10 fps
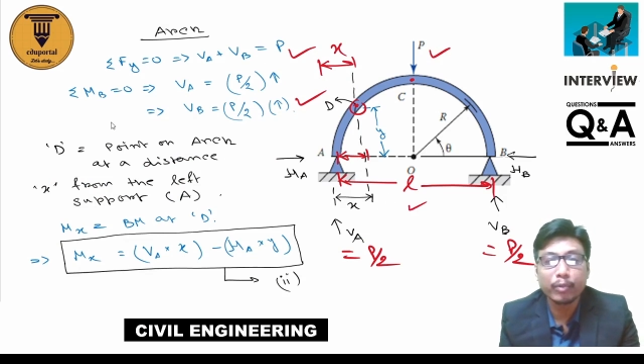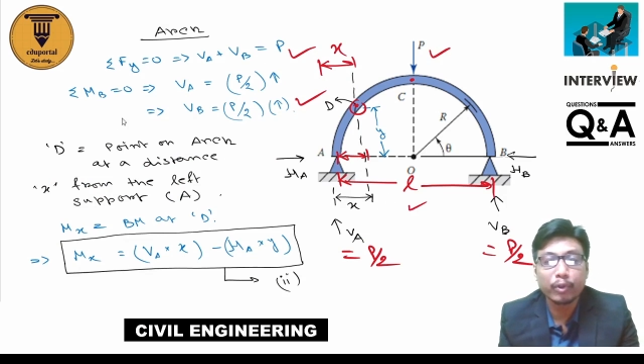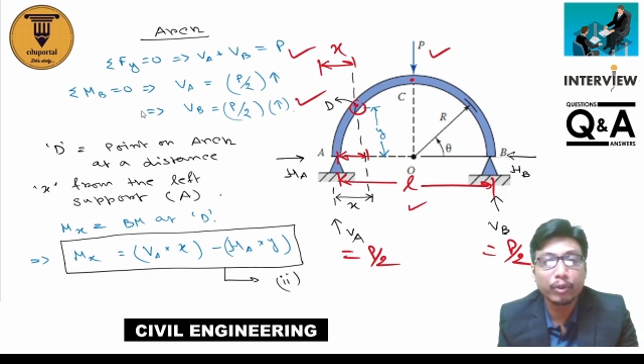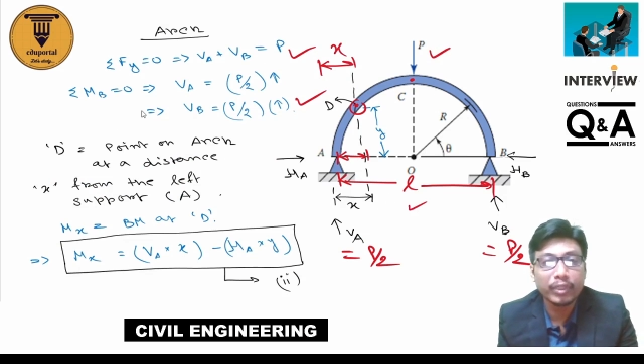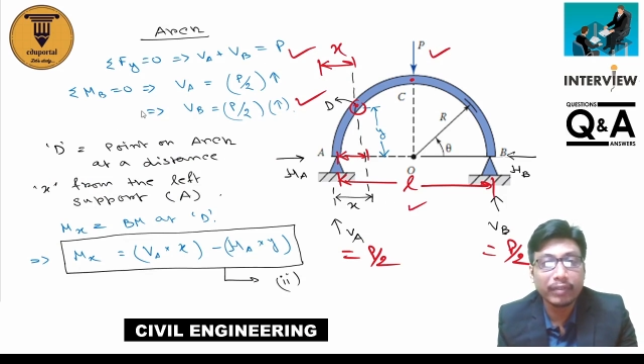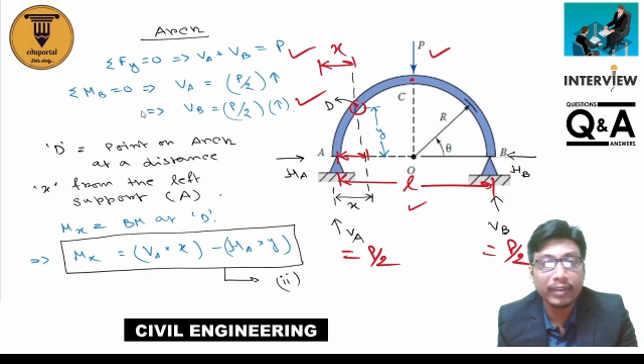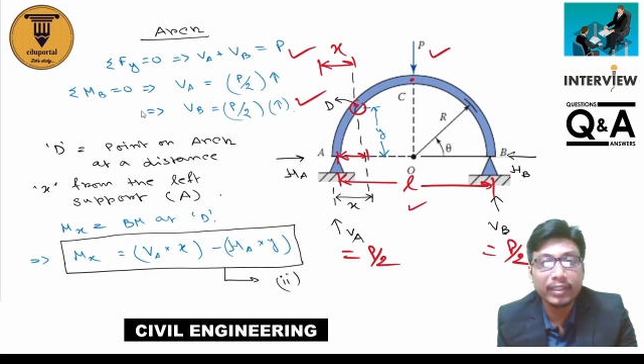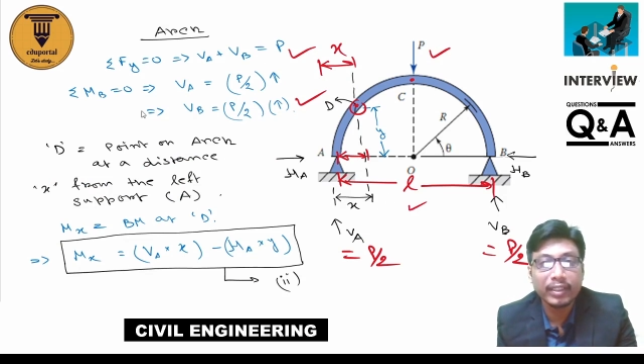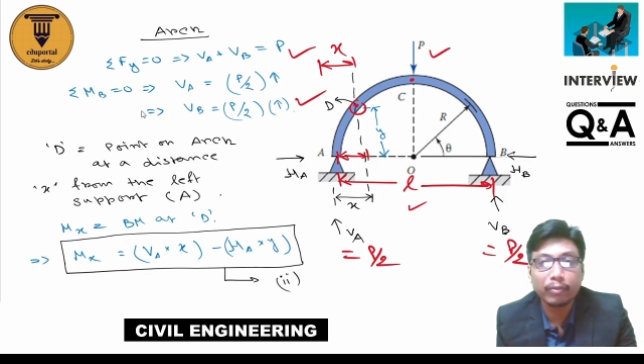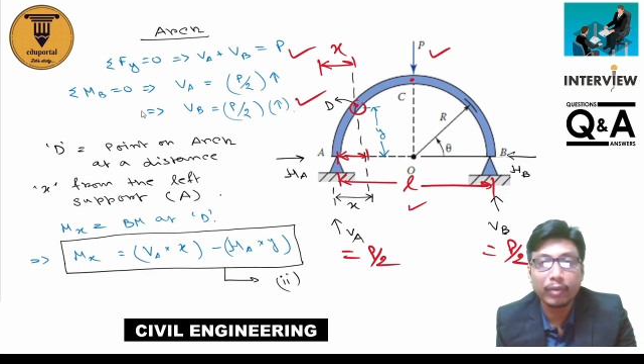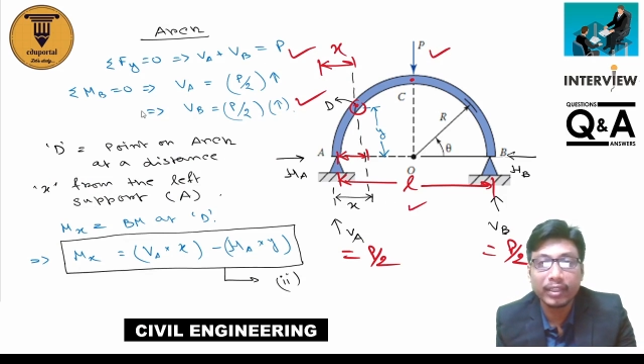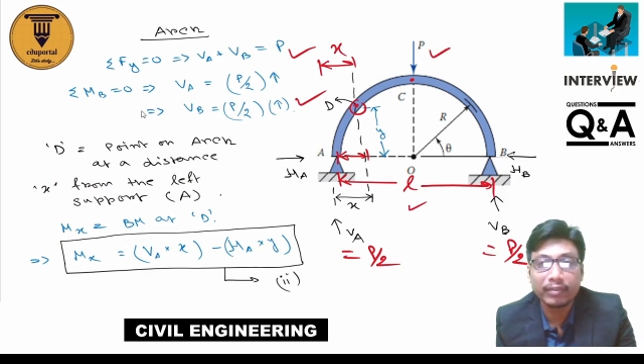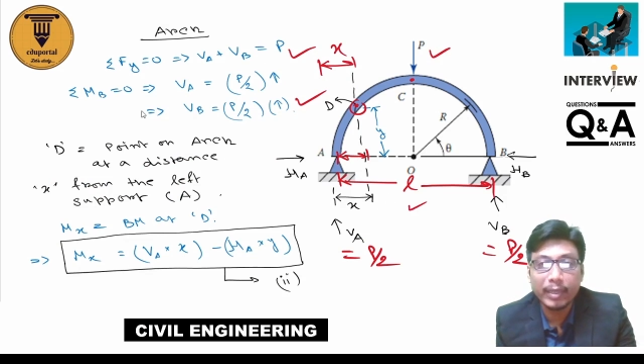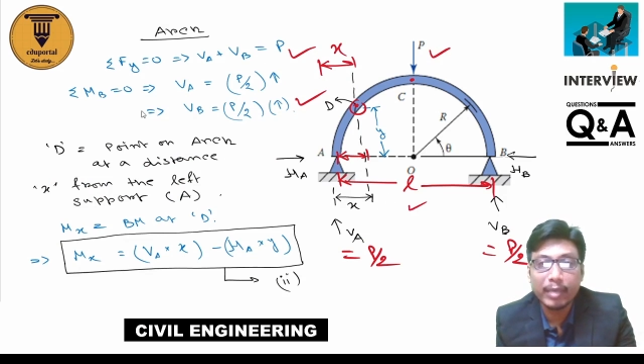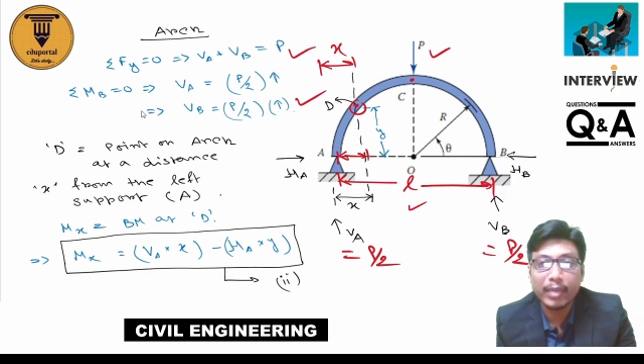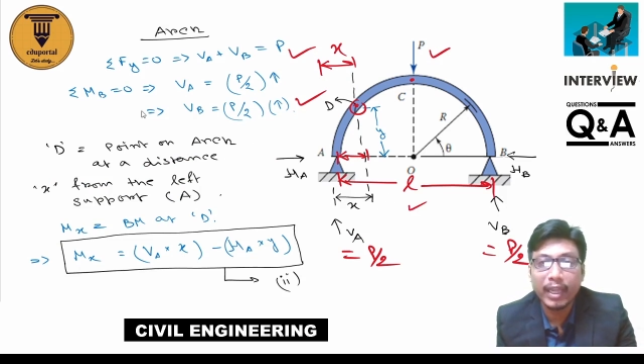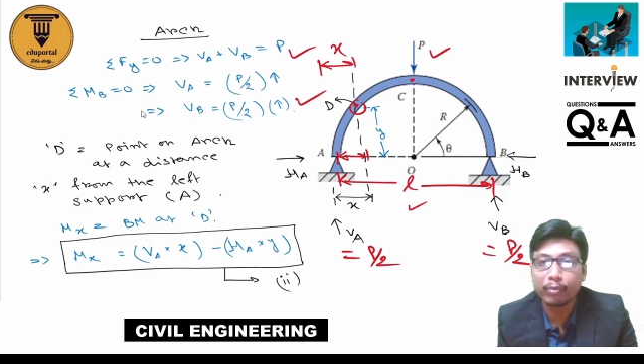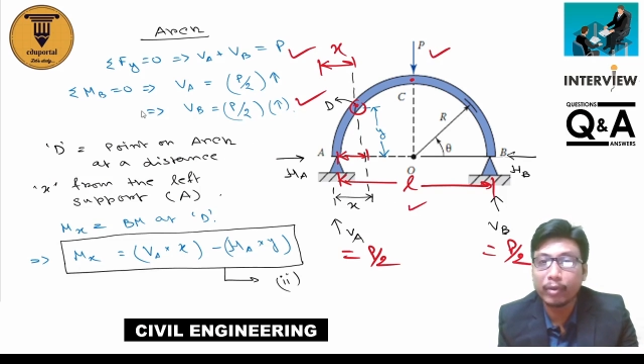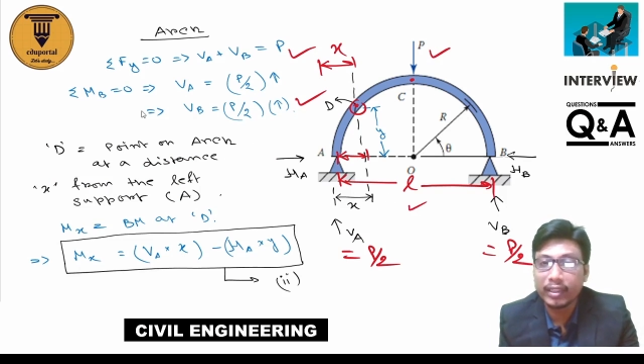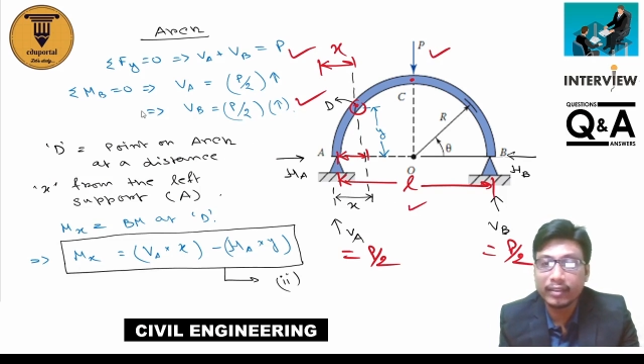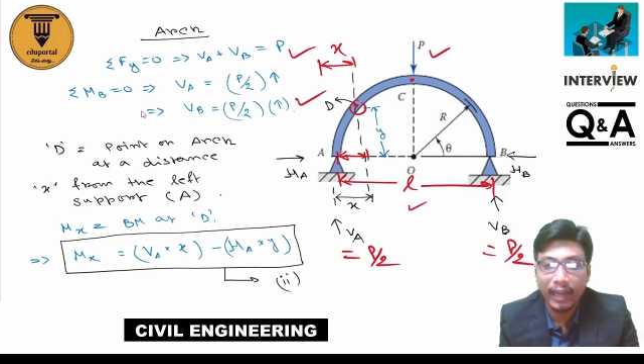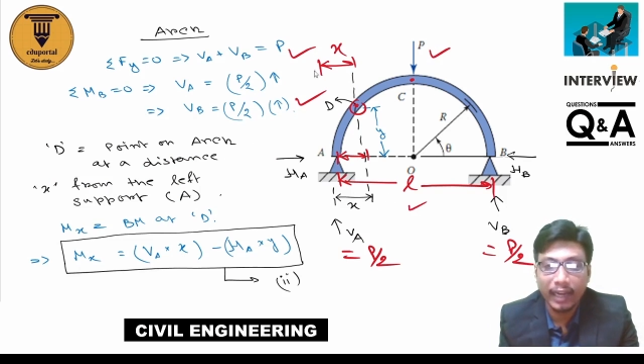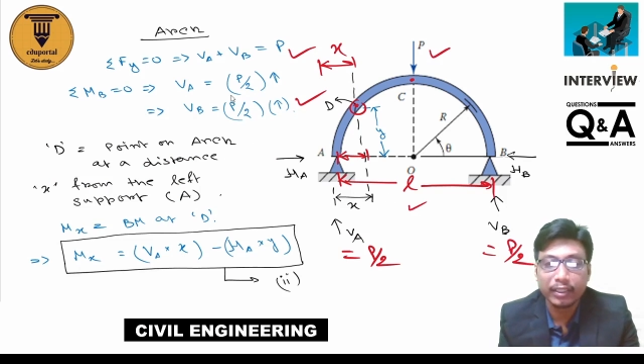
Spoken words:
So difference is one is beam and one is arch.